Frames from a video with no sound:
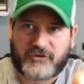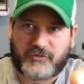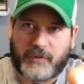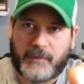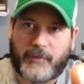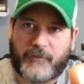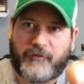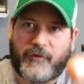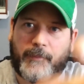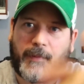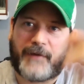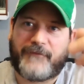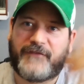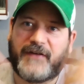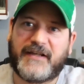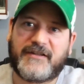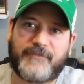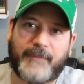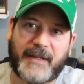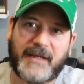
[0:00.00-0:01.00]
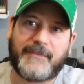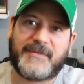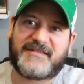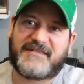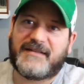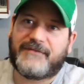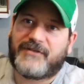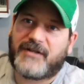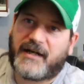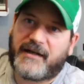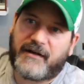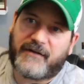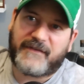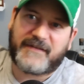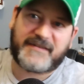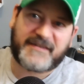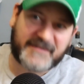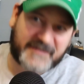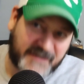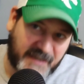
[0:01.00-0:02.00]
up, Cerebral Football fans? My name is Stephen Hyder.
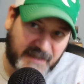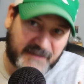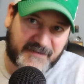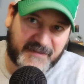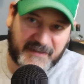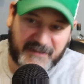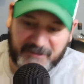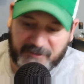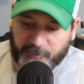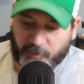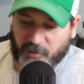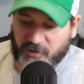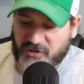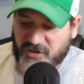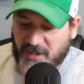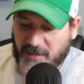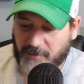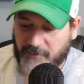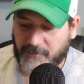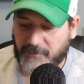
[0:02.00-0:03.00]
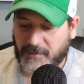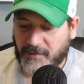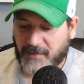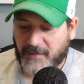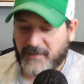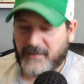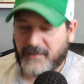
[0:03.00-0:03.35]
This is Gate City Sports Channel.